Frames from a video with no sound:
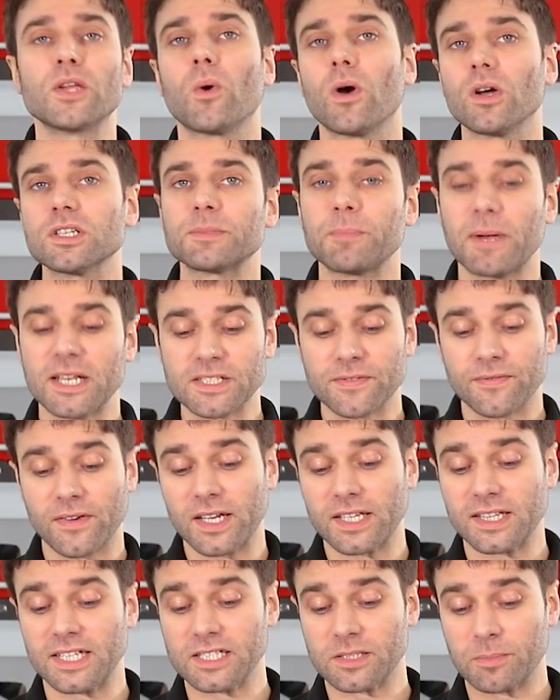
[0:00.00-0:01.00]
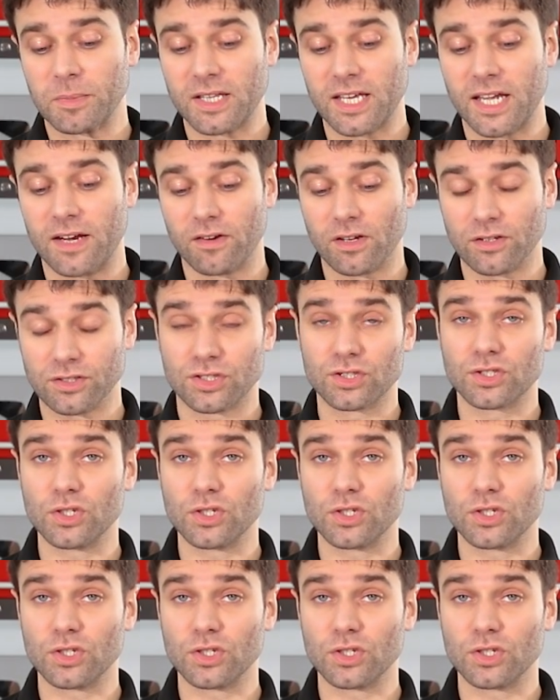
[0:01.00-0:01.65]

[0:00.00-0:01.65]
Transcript: you are specifying these materials,